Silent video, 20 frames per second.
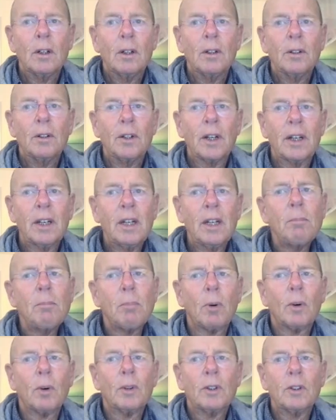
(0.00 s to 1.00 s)
The key
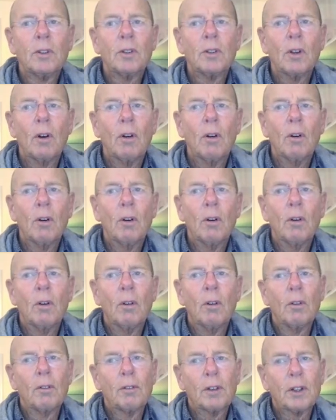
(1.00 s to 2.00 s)
point
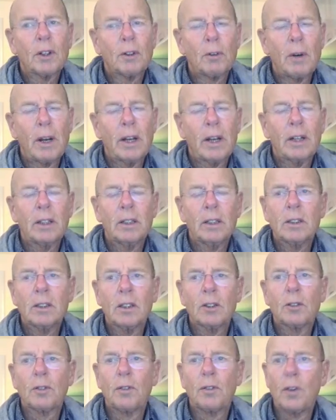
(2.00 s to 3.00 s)
of CRAG is
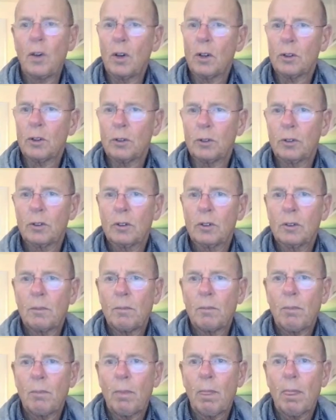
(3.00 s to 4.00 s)
as follows.
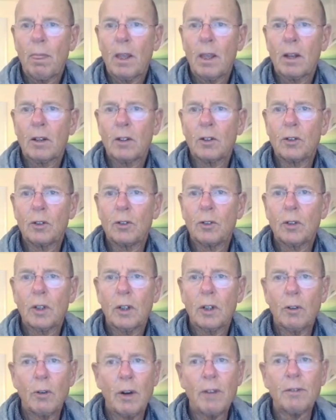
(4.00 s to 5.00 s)

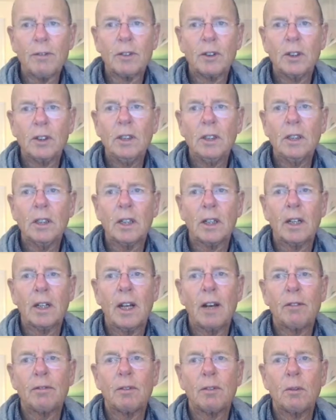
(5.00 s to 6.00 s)
Gravity can
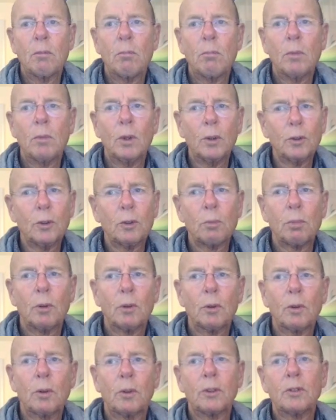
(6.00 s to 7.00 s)
have
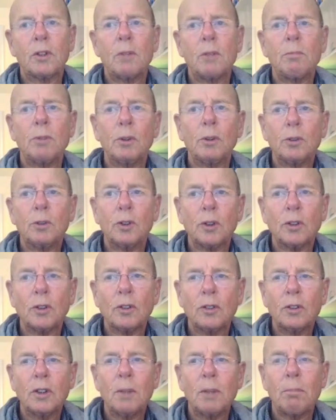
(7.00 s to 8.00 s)
multiple
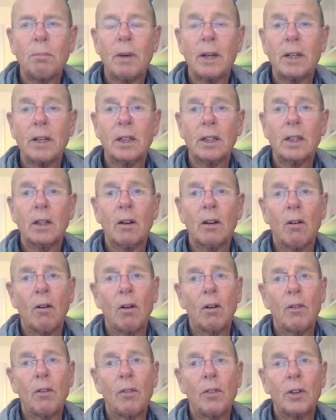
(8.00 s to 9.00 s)
contributions depending
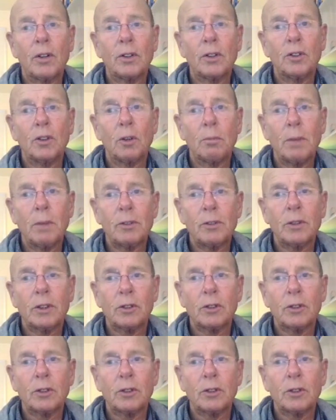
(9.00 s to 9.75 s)
on the geometric